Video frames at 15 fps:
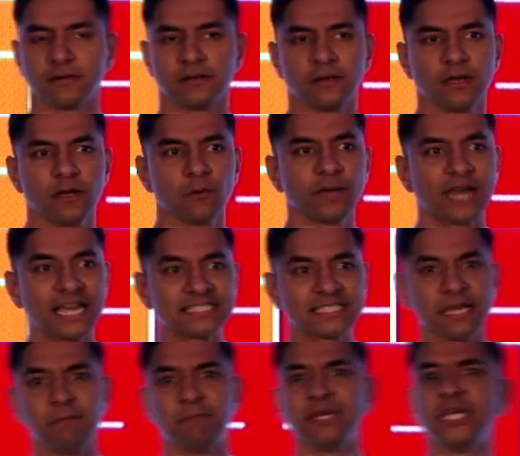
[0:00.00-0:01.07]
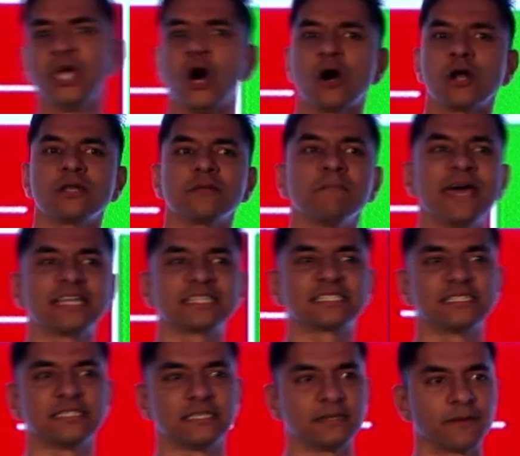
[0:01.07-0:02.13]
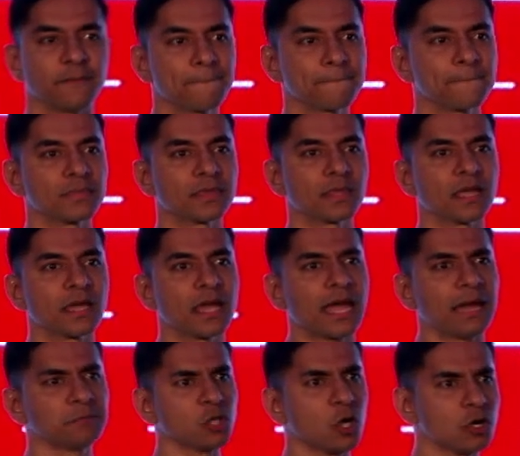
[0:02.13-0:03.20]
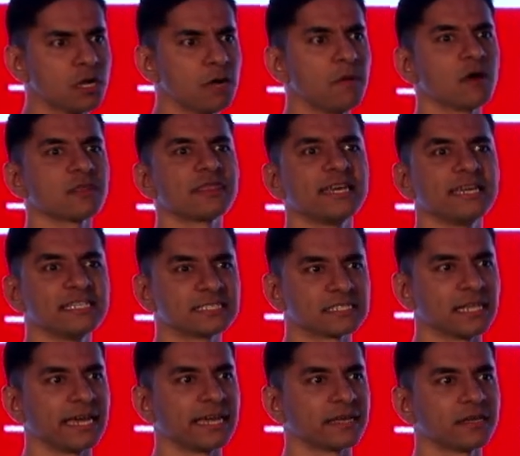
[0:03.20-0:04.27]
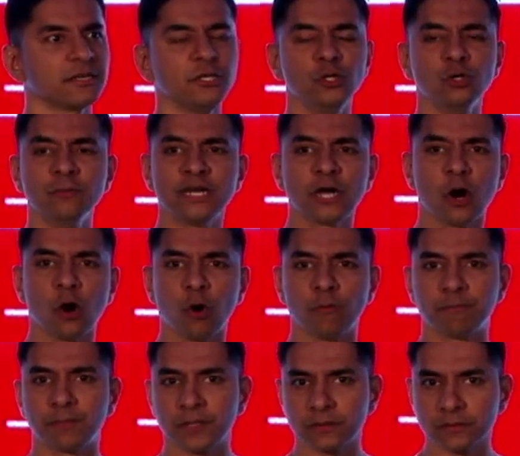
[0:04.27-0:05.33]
When I say beyond medicine, I'm talking about things like human hope.